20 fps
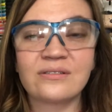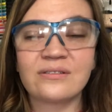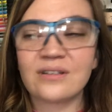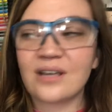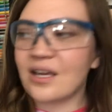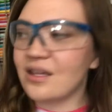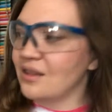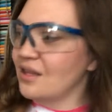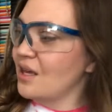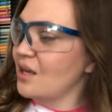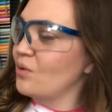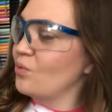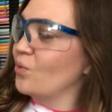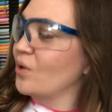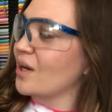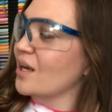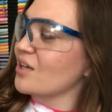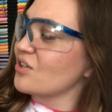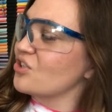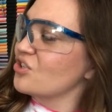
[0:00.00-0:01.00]
and then when
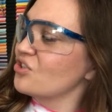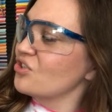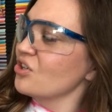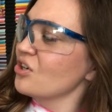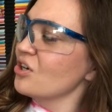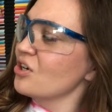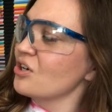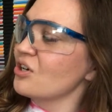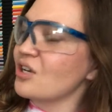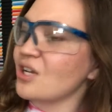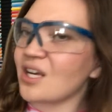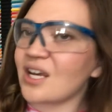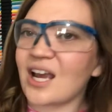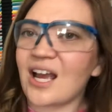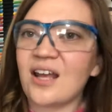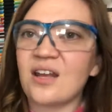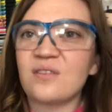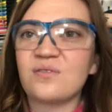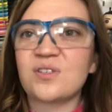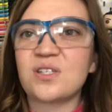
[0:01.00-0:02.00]
I stirred, it
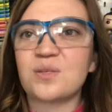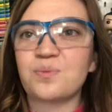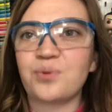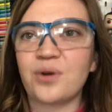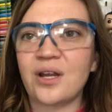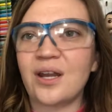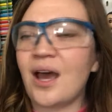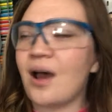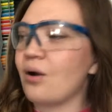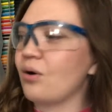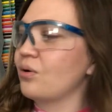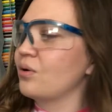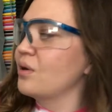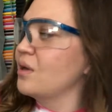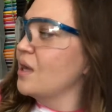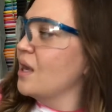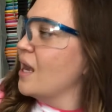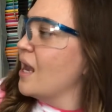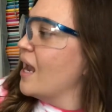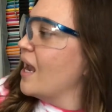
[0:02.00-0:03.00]
kind of spread out.
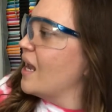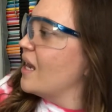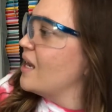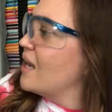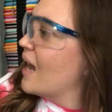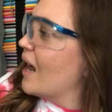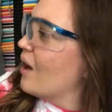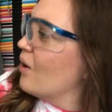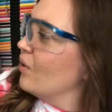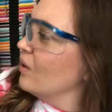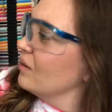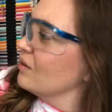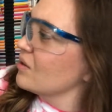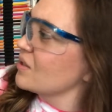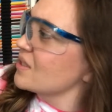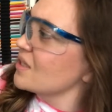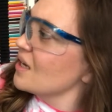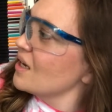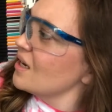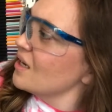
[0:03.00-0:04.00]
And now it
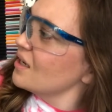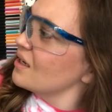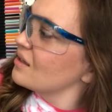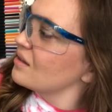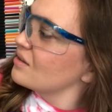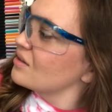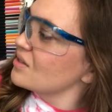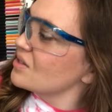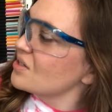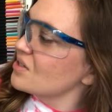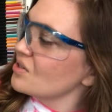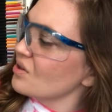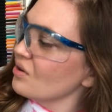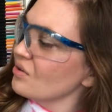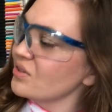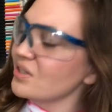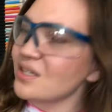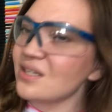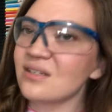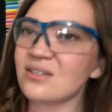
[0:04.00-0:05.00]
looks like the
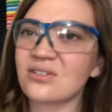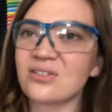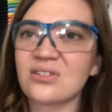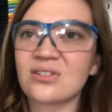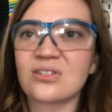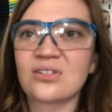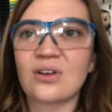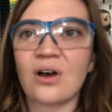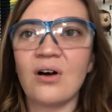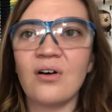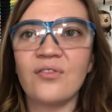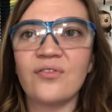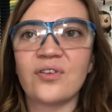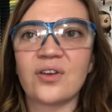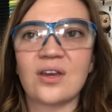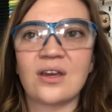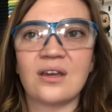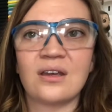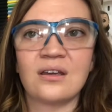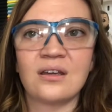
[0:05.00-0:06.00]
salt is
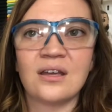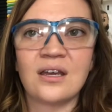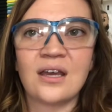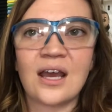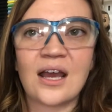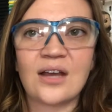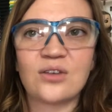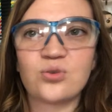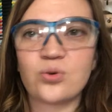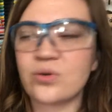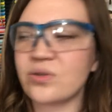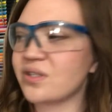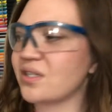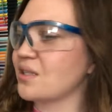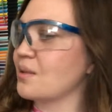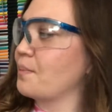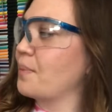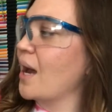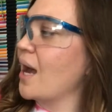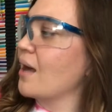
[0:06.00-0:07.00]
dissolving towards the
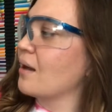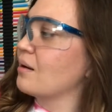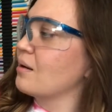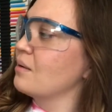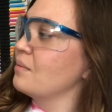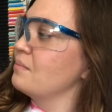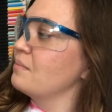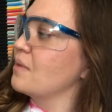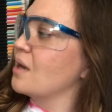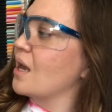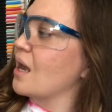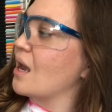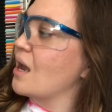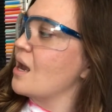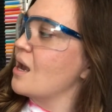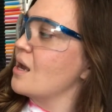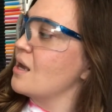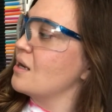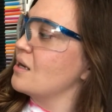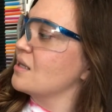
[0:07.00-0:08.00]
bottom,
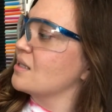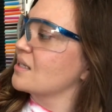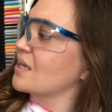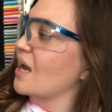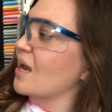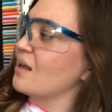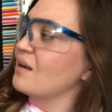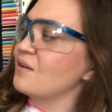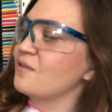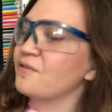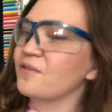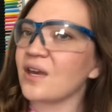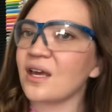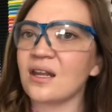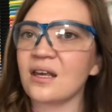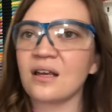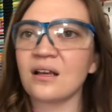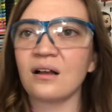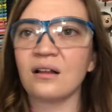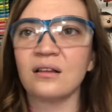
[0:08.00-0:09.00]
and it's kind of
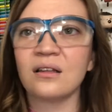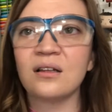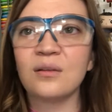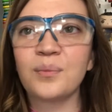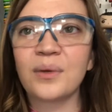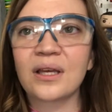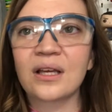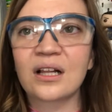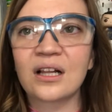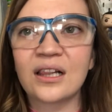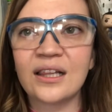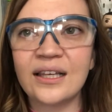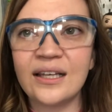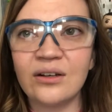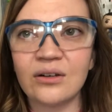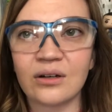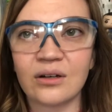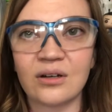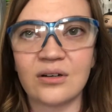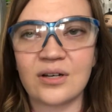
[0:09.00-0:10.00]
getting a little bit
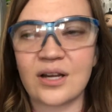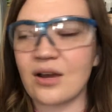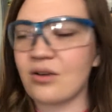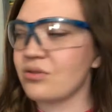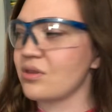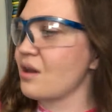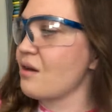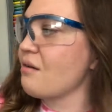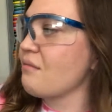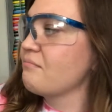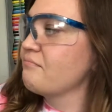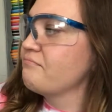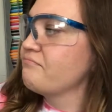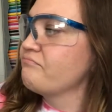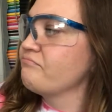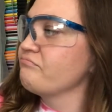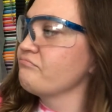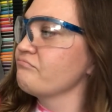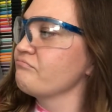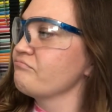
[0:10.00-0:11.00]
clearer down there.
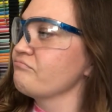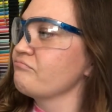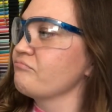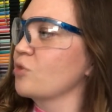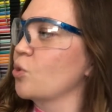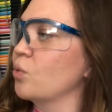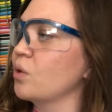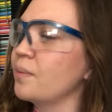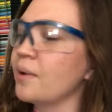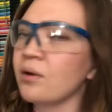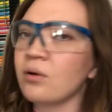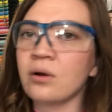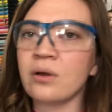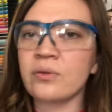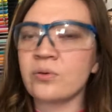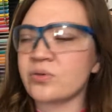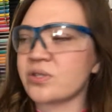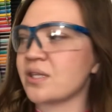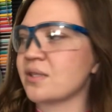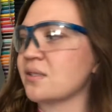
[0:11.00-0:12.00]
What about our other
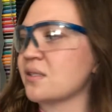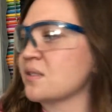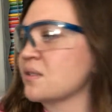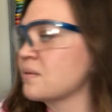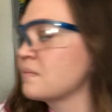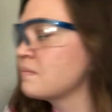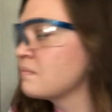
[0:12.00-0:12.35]
senses?